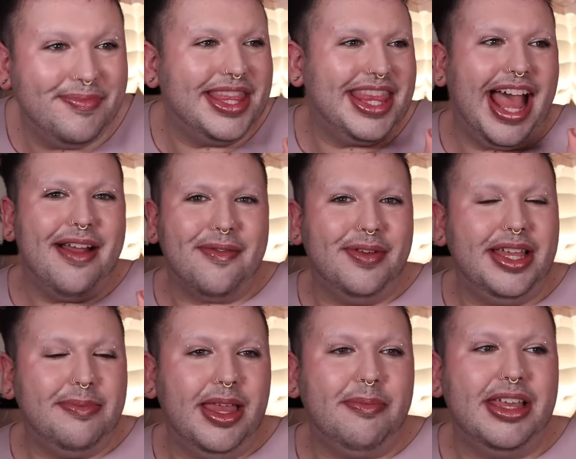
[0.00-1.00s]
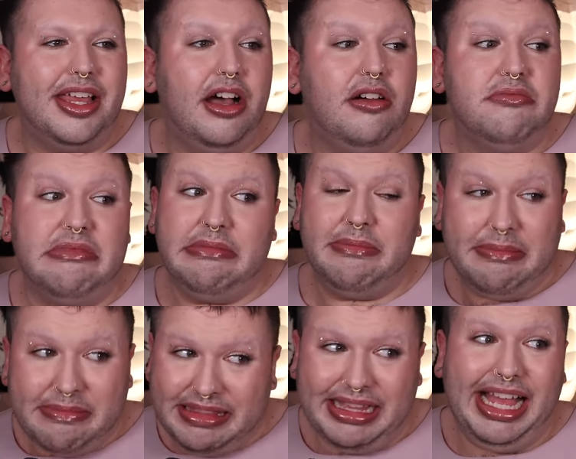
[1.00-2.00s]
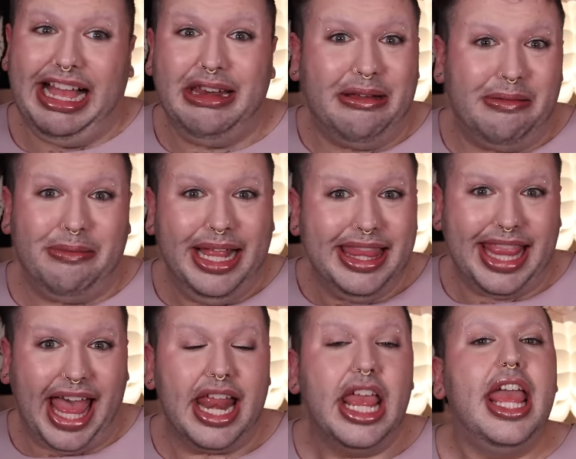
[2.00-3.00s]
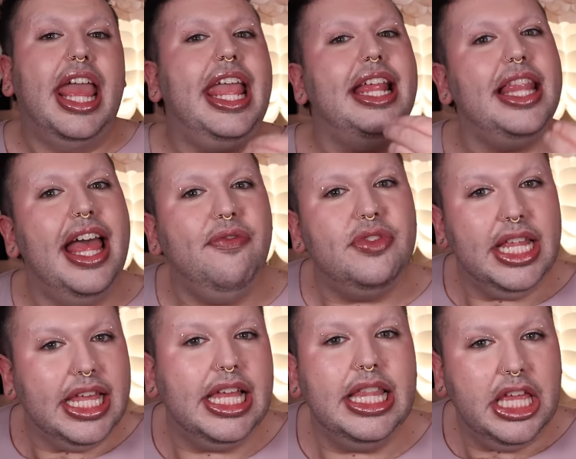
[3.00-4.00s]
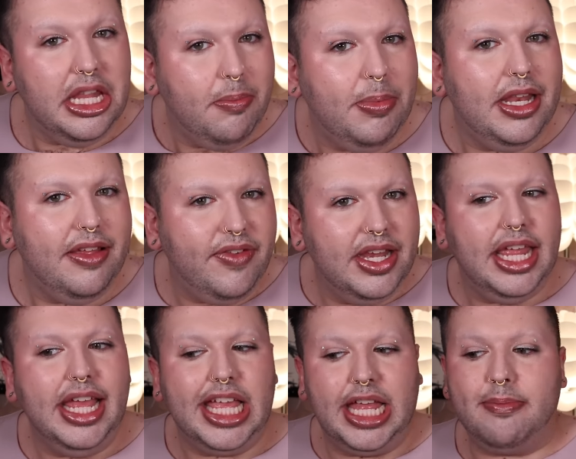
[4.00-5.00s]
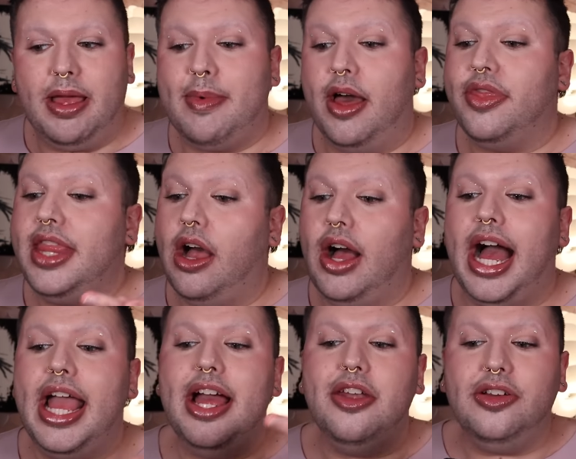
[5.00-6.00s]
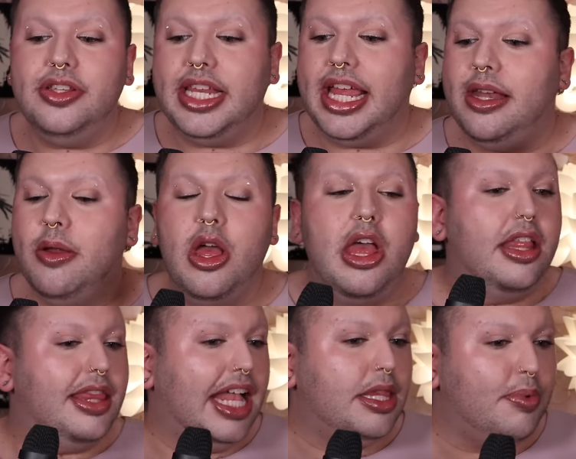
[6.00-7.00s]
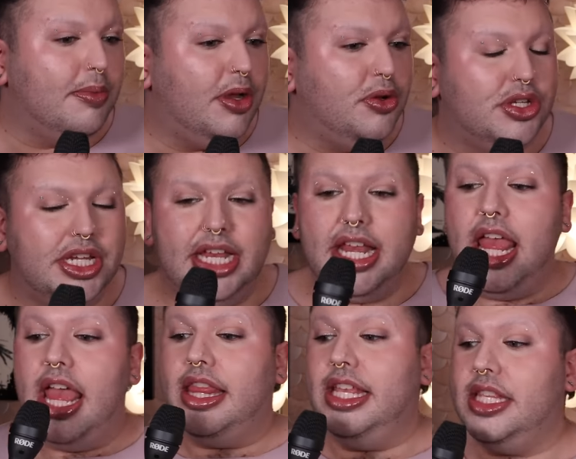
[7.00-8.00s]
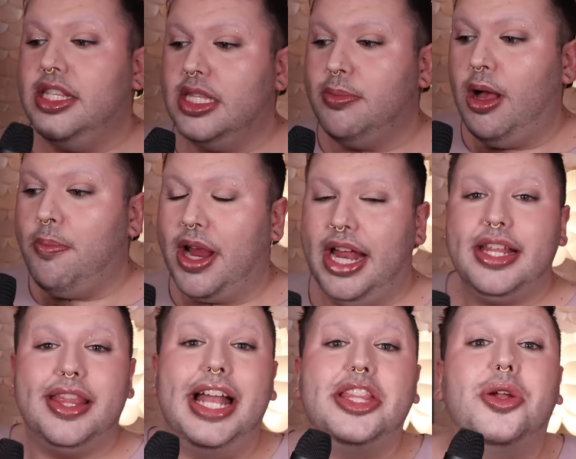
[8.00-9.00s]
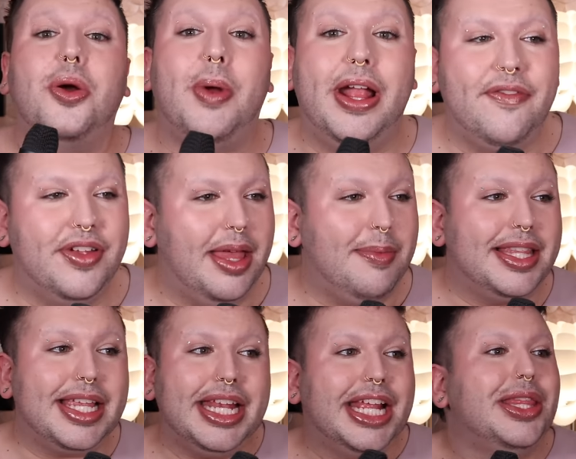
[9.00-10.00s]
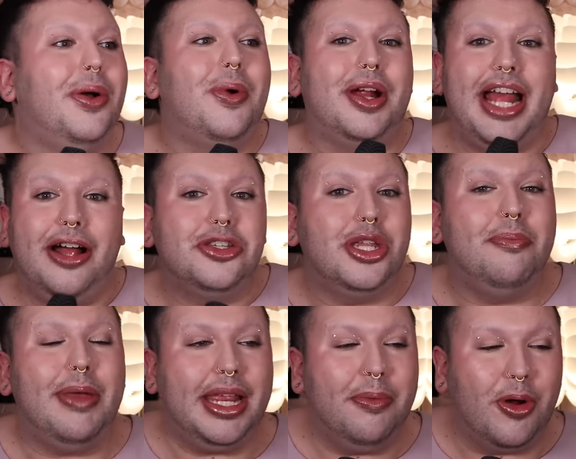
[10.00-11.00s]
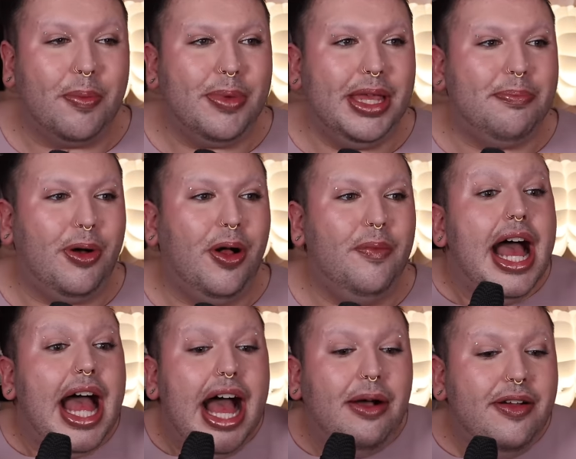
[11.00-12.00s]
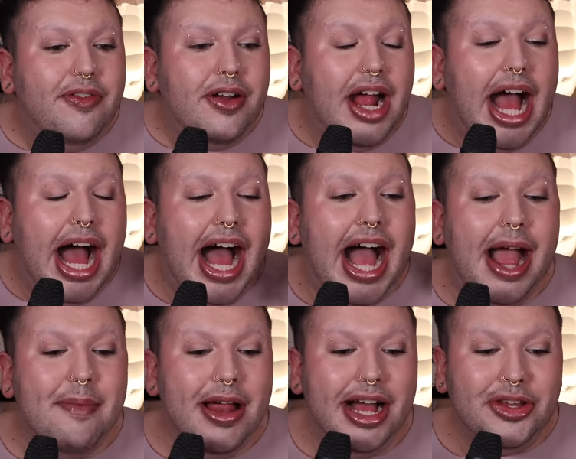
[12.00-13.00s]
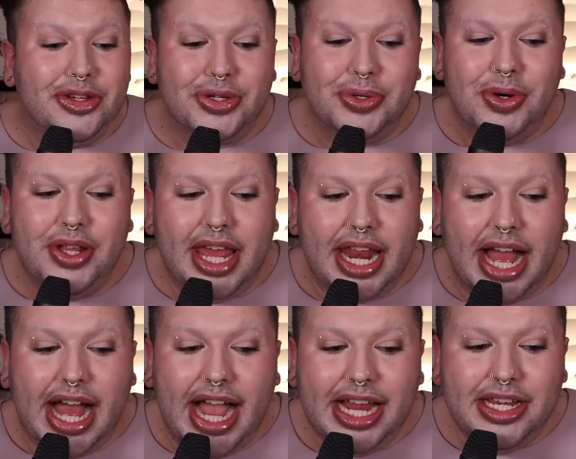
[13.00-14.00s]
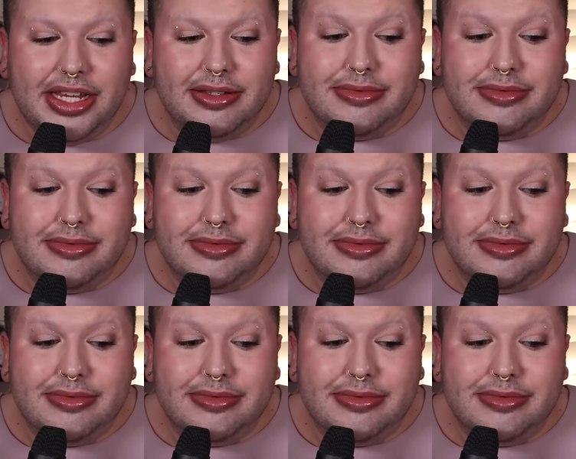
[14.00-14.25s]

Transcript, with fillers: but that really made me go, I don't want that. It left like a little bit of an ick in my mouth. Now, I understand that's promotion. This is a small brand. That's great for them. It's getting the word out to many more people. However, I'm not sure that I